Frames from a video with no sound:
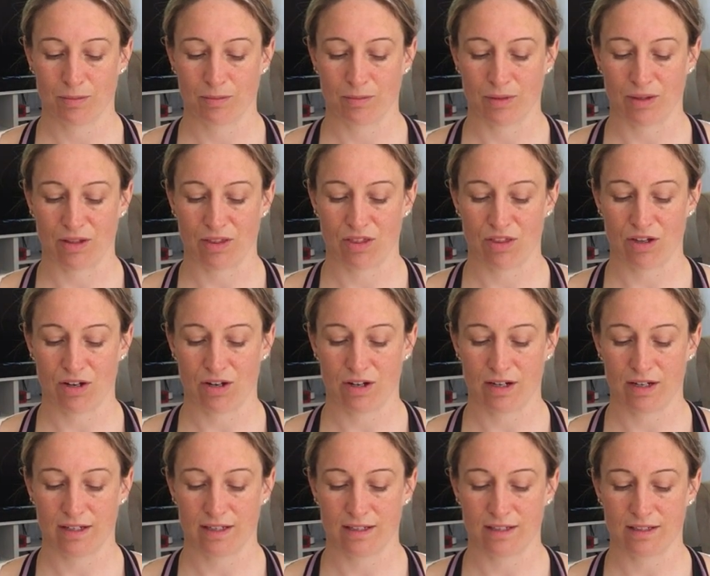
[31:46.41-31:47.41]
my
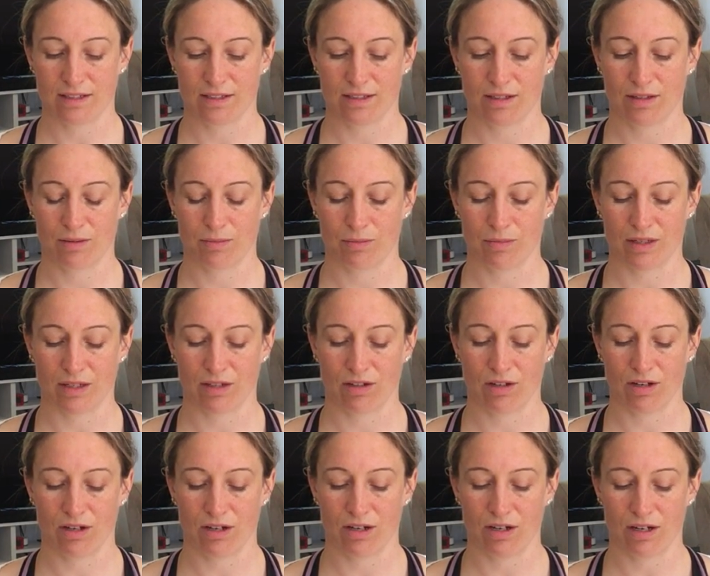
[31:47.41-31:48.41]
thighs, my
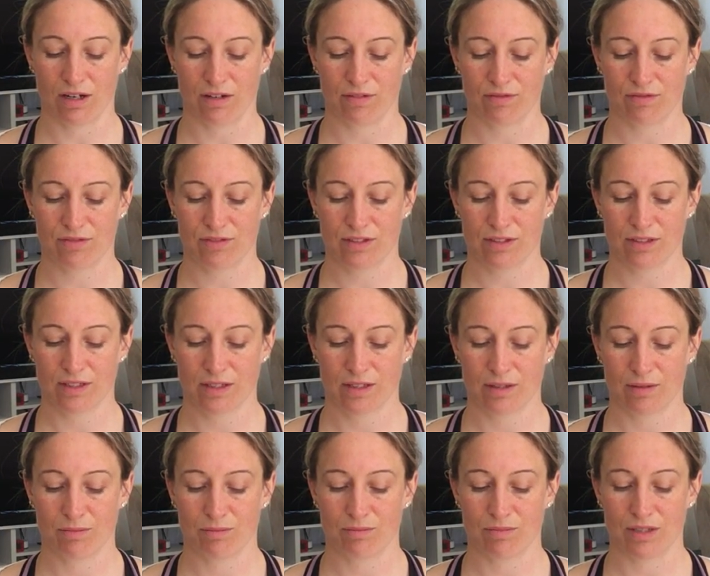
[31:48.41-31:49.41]
calves,
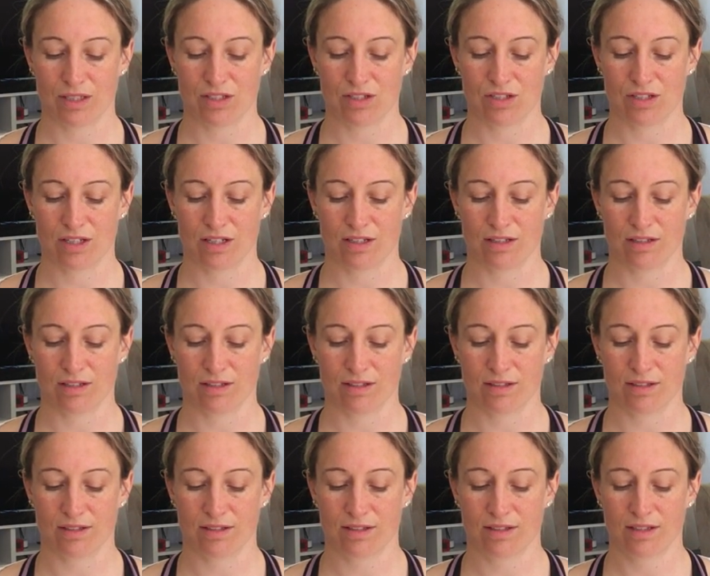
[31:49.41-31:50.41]
my
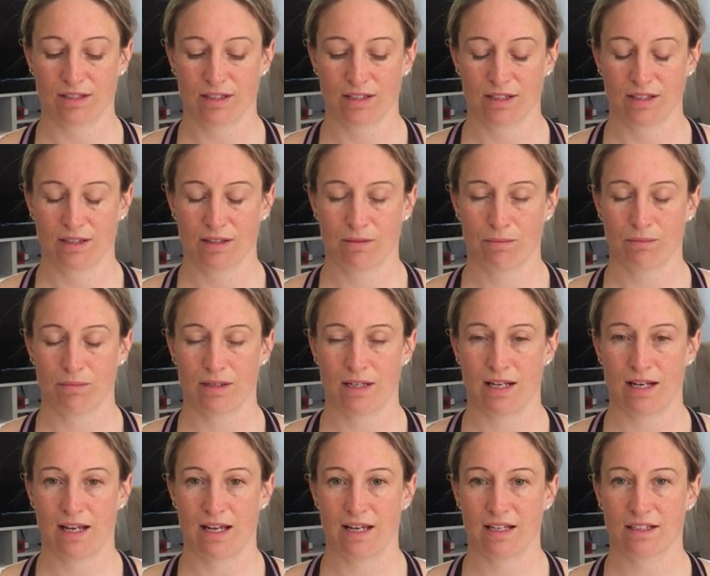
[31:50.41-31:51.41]
shins, my
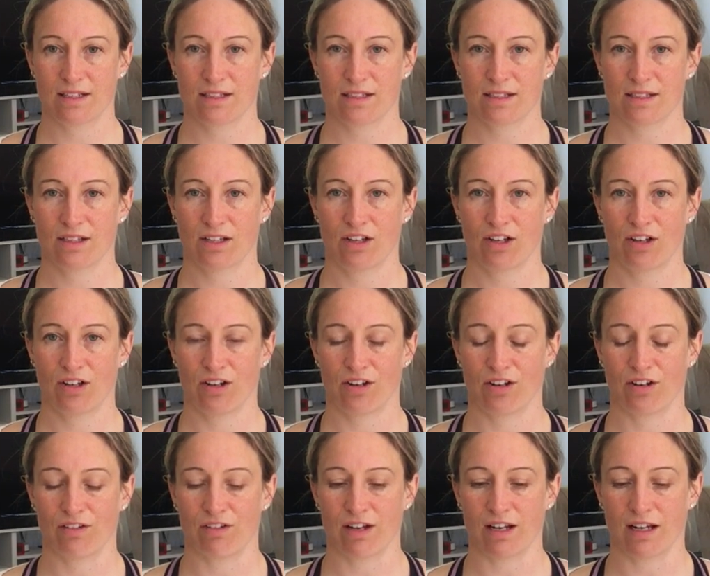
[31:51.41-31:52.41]
legs are
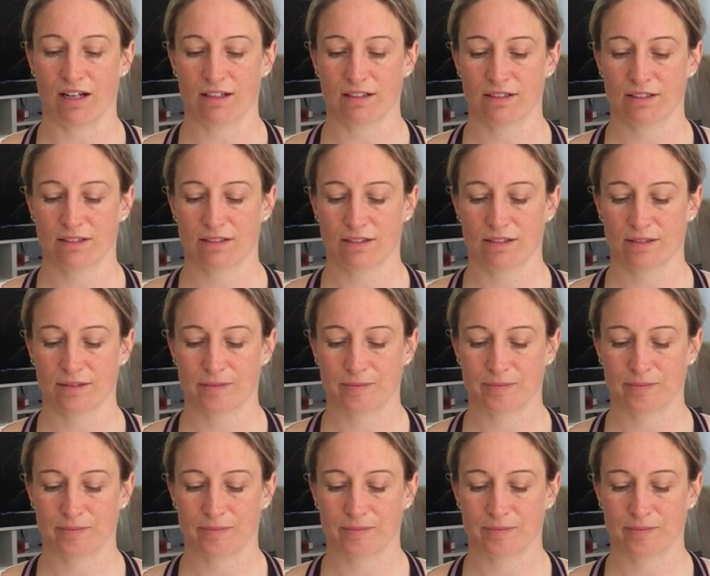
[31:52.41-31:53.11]
relaxed.